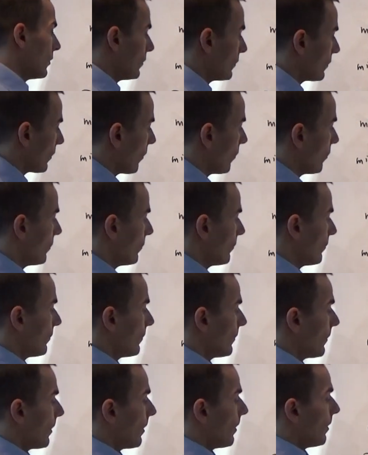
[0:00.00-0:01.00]
So
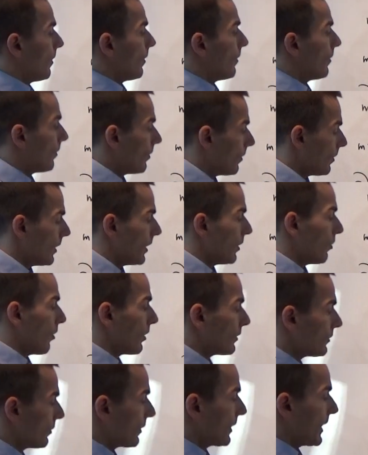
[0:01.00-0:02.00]
in
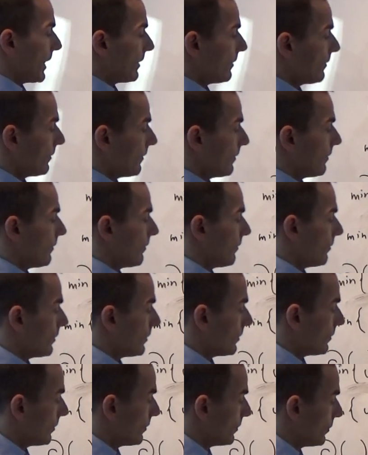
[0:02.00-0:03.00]
order to get
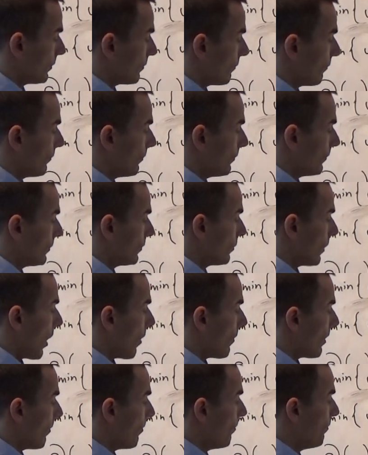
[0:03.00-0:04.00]
to
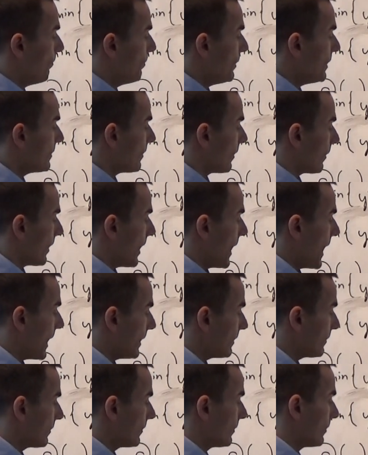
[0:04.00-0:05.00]
our beta
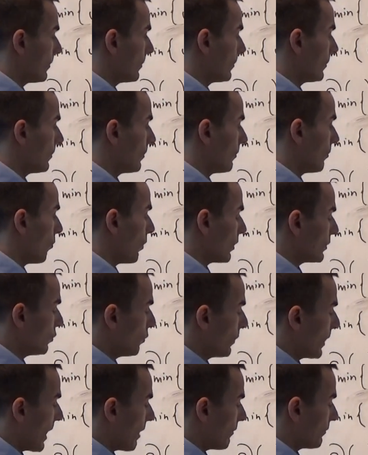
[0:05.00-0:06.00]
hat, what do
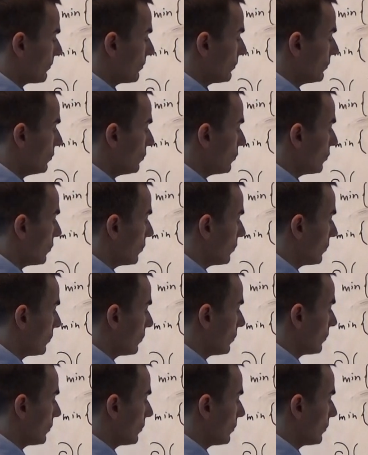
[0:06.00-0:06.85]
we have to do?